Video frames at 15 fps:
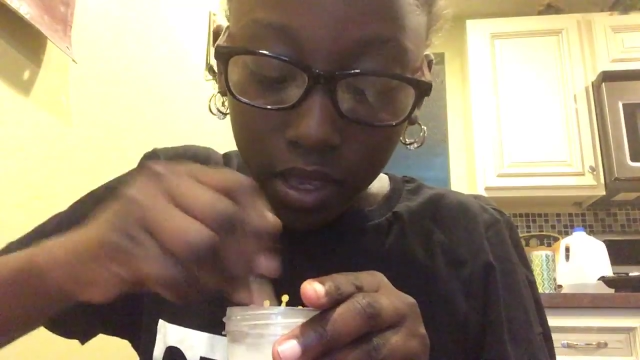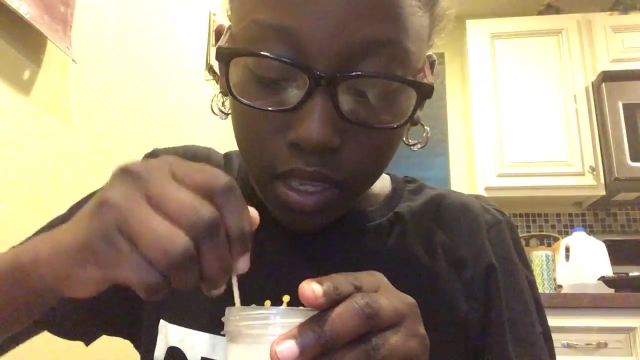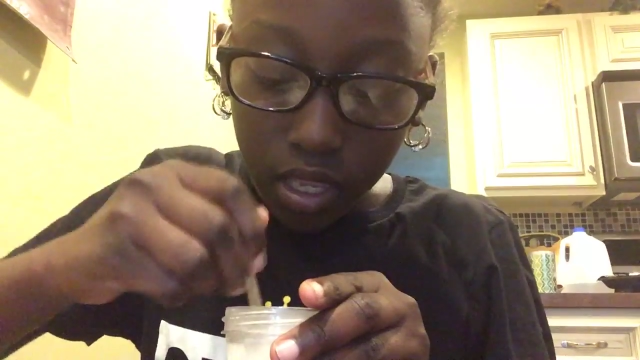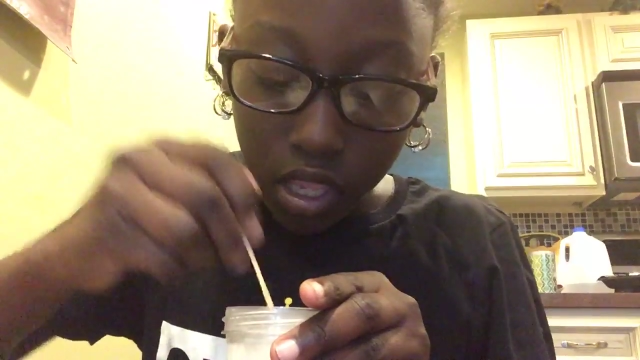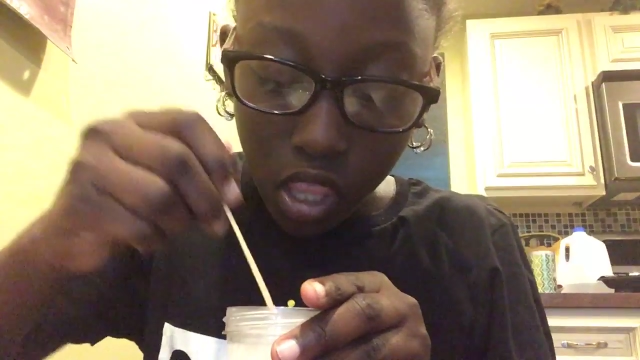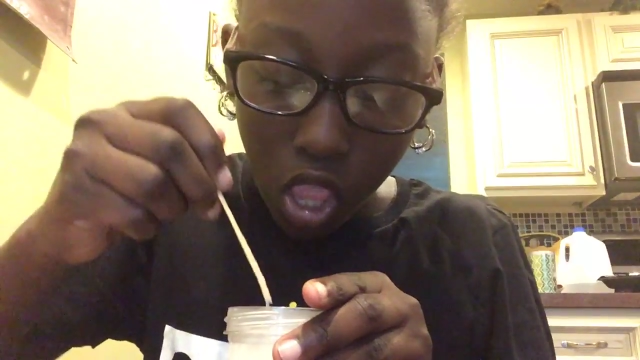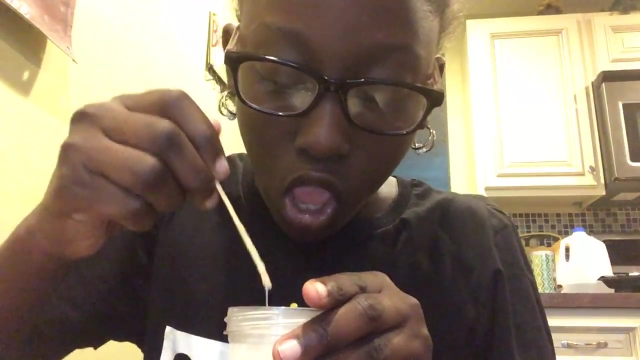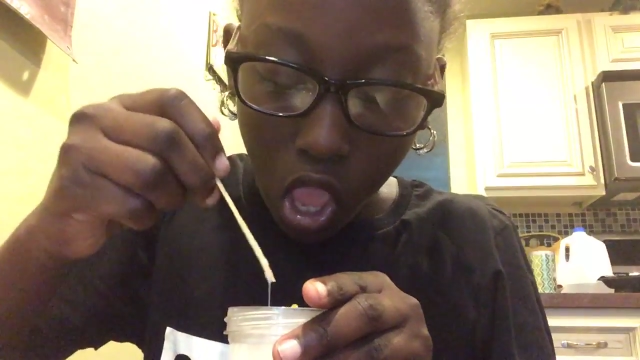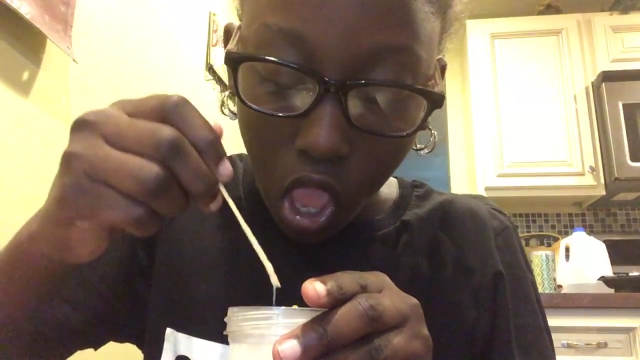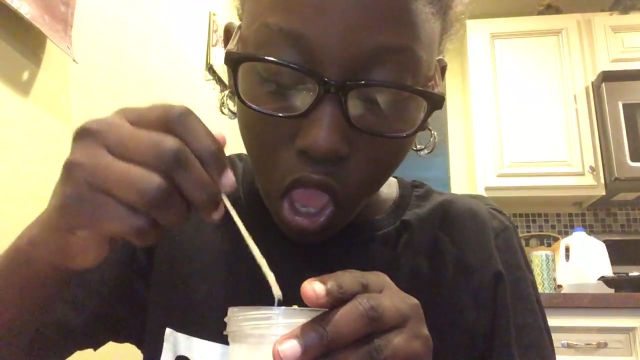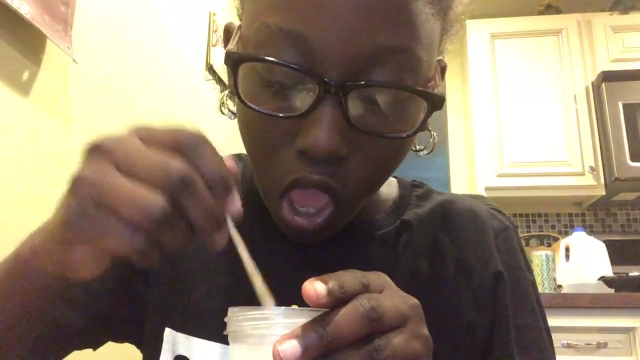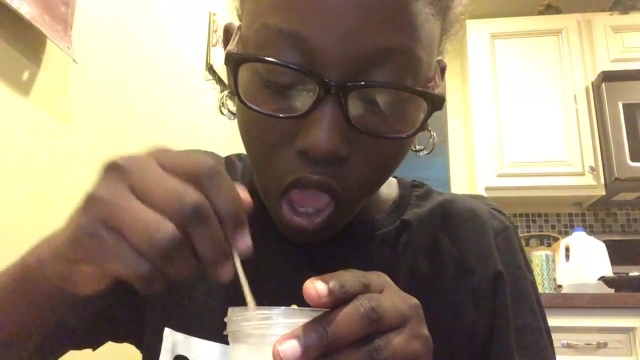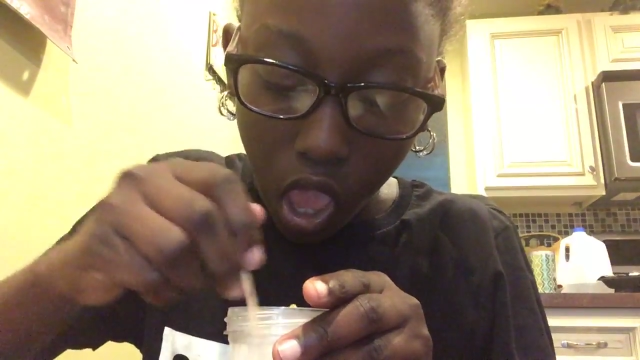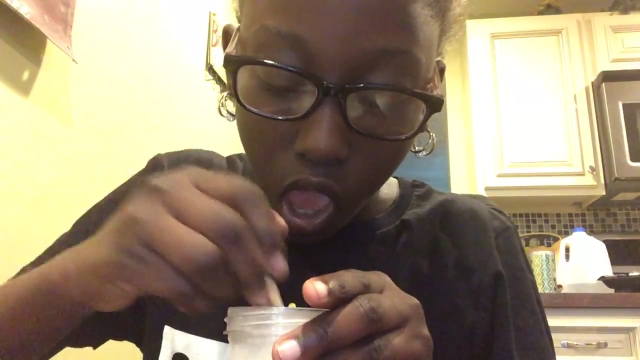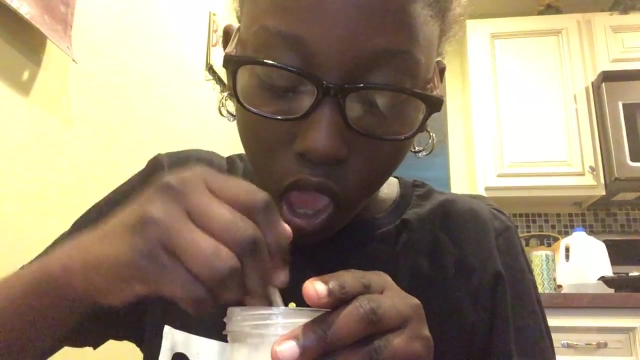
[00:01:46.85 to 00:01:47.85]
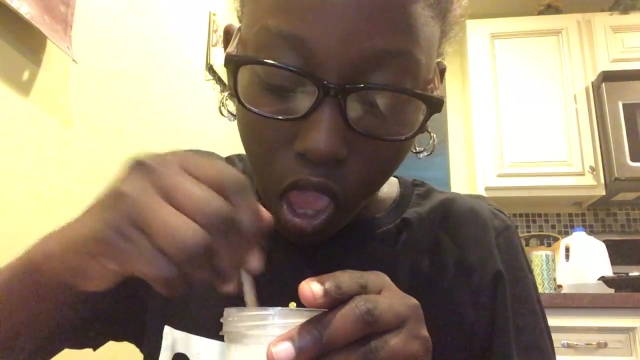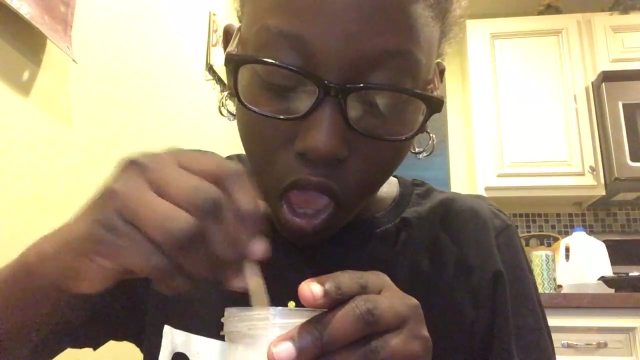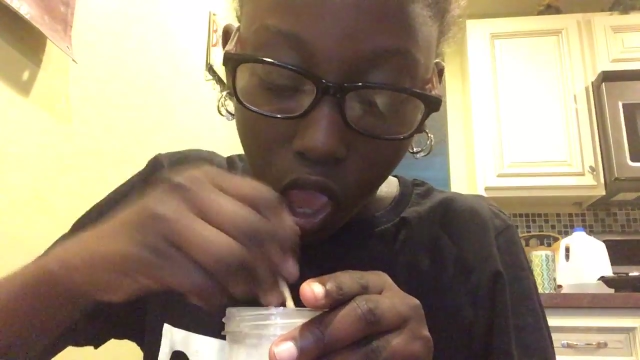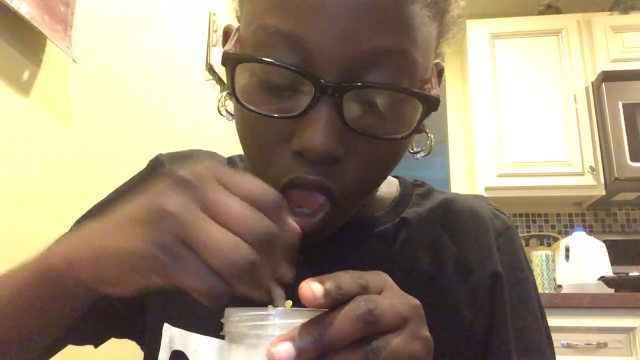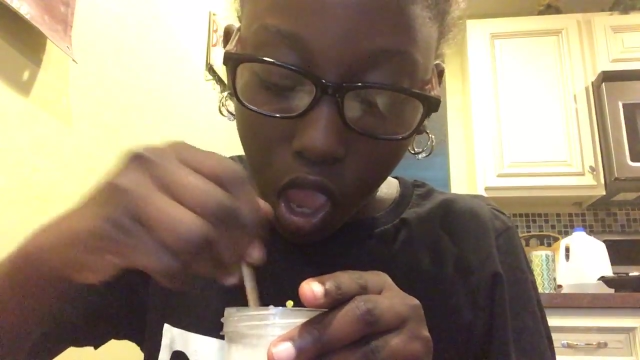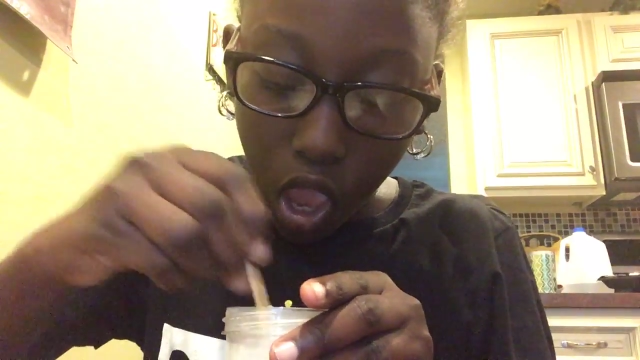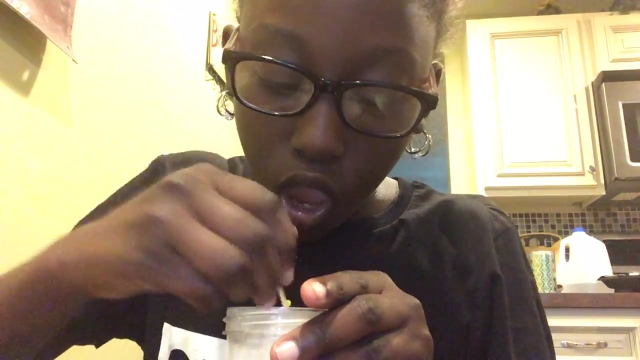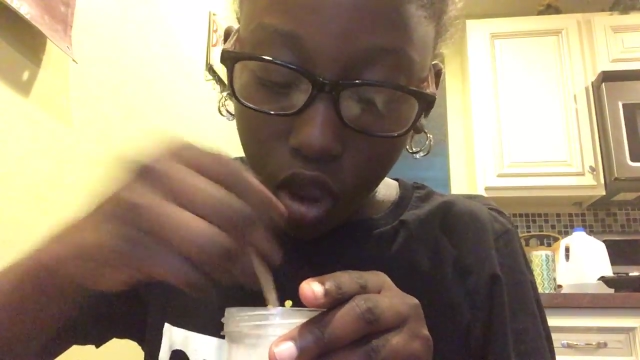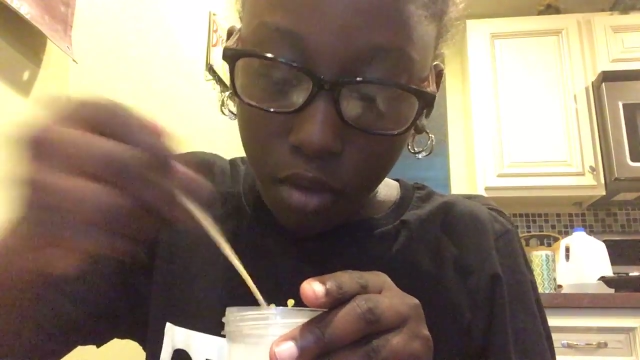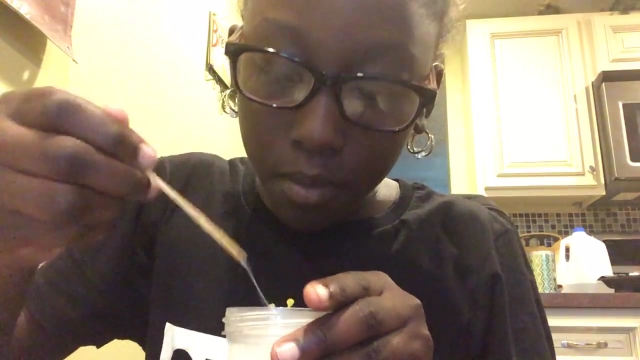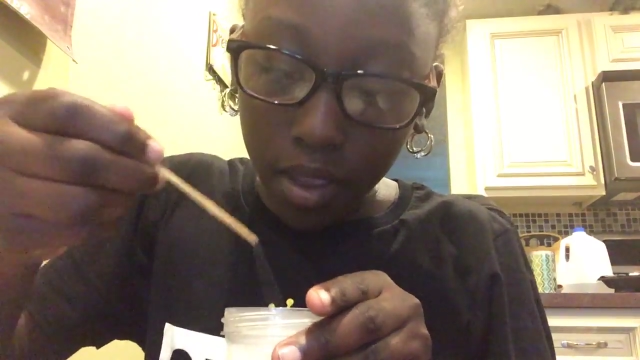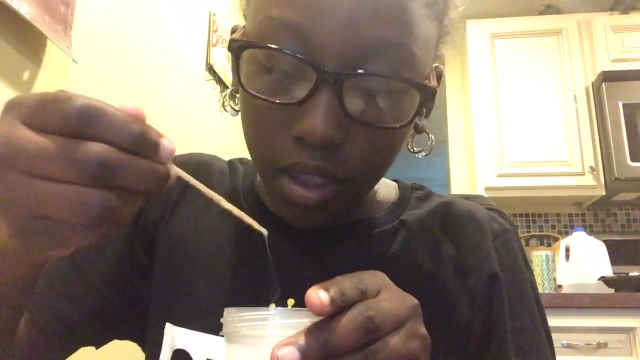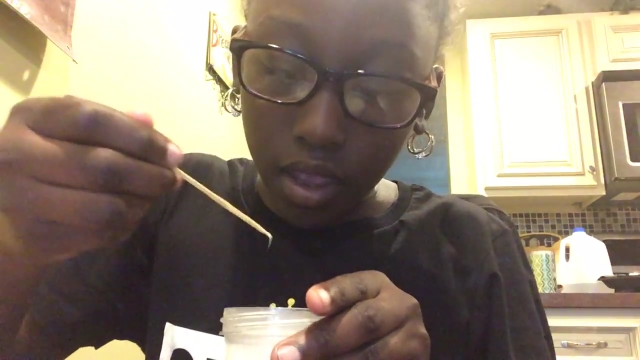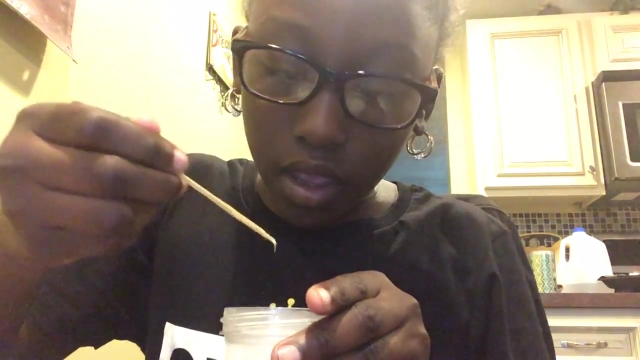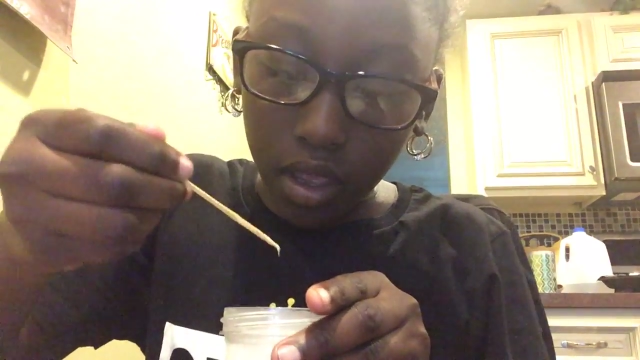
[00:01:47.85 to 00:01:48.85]
make. Oh
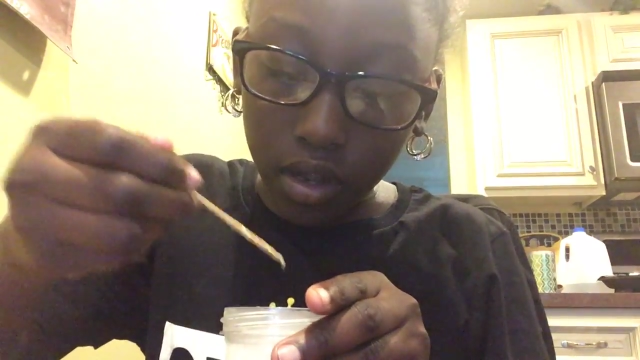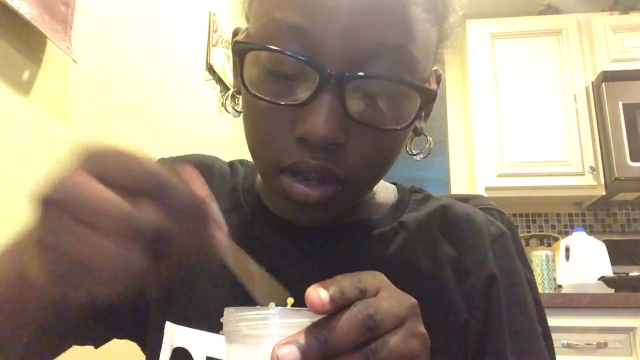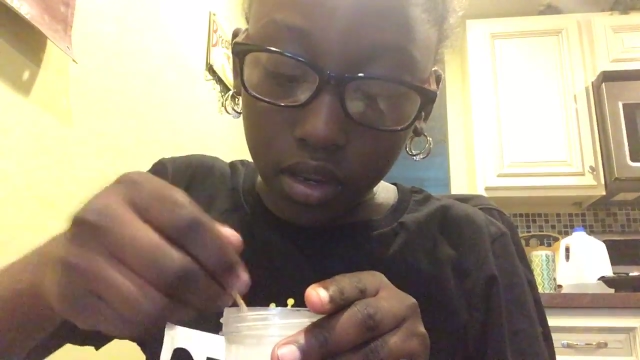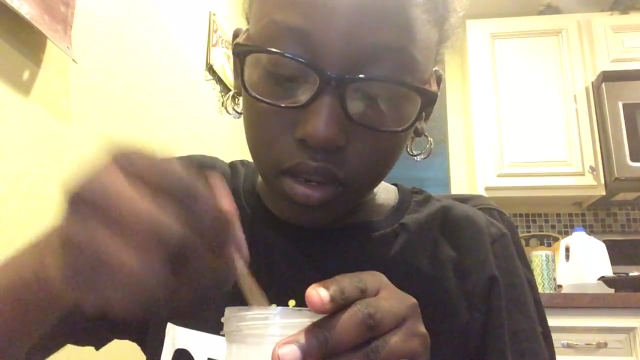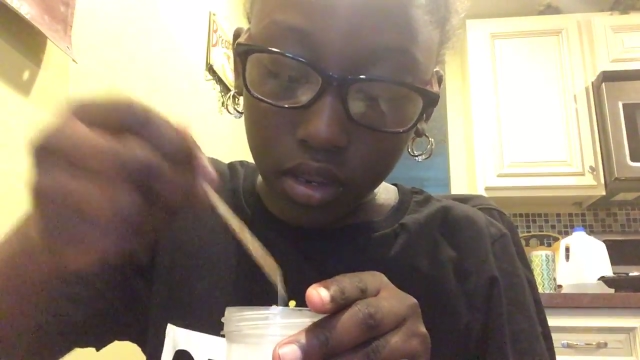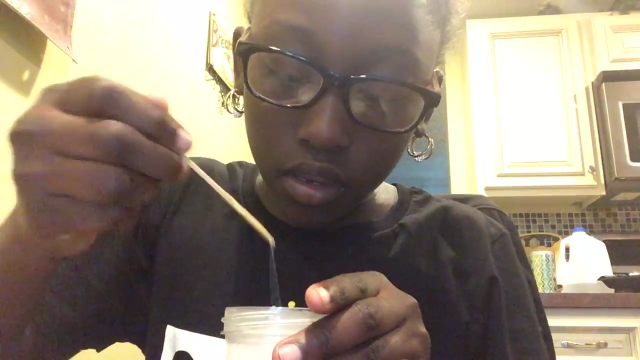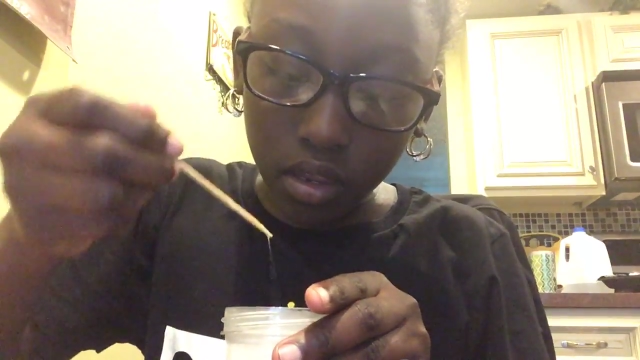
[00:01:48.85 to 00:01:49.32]
my god!